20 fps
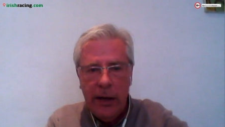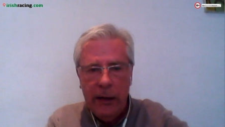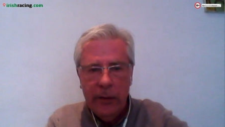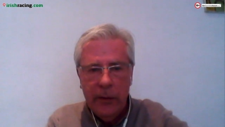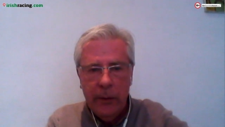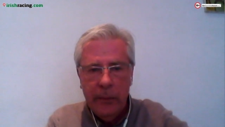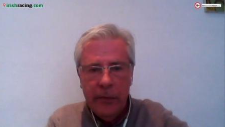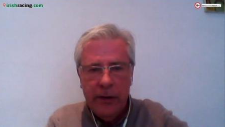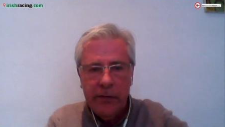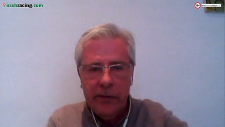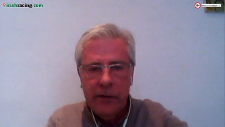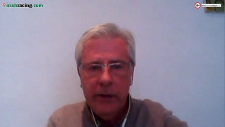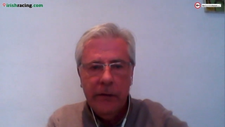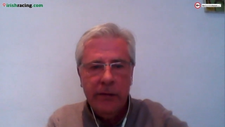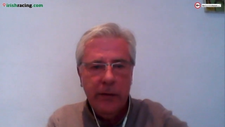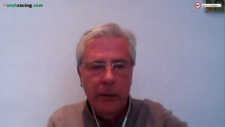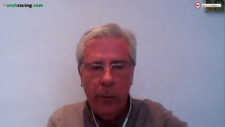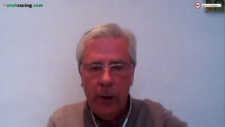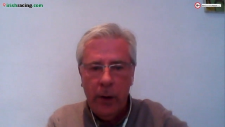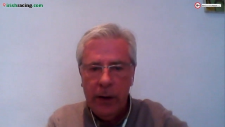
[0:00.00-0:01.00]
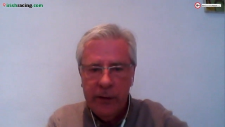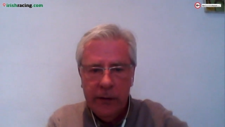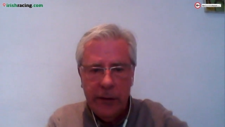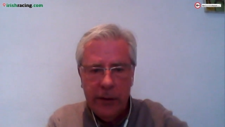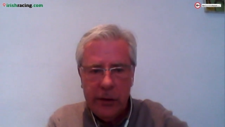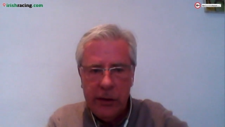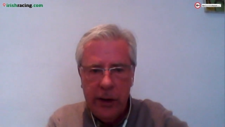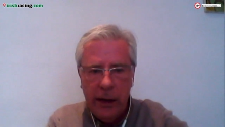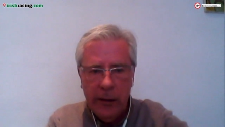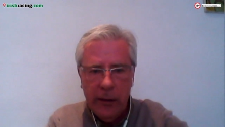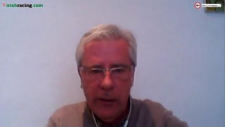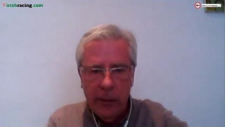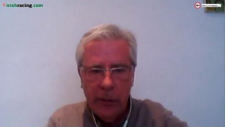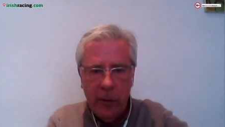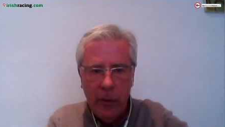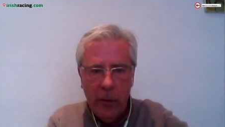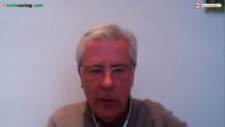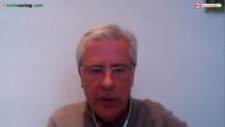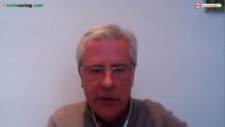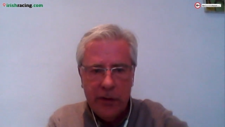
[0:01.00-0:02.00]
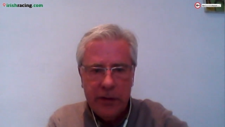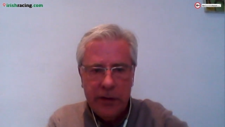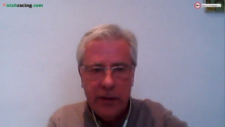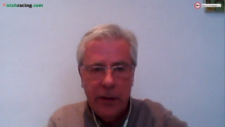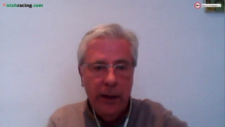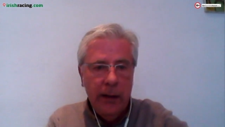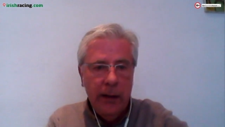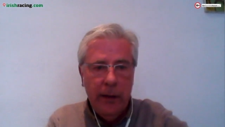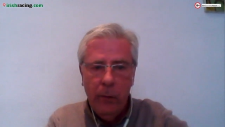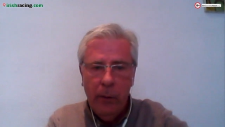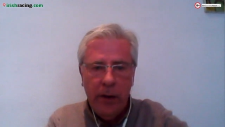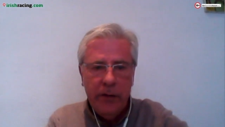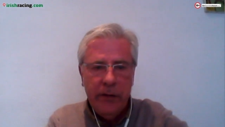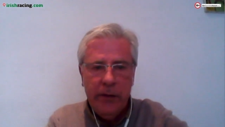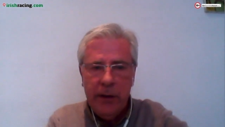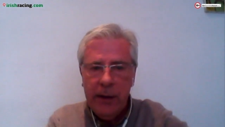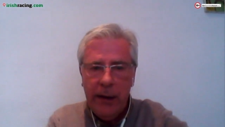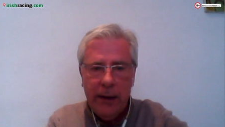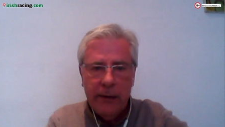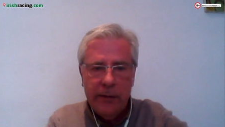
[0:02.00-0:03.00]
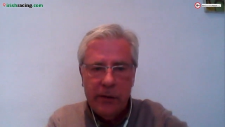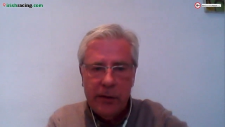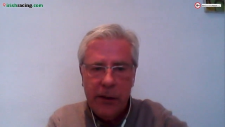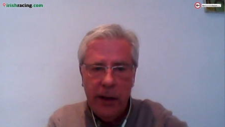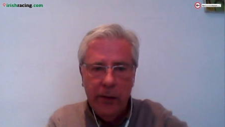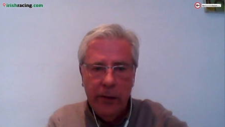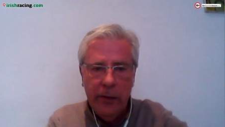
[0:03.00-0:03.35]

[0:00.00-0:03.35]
the Cheltenham distance, it wasn't the Cheltenham course, it wasn't against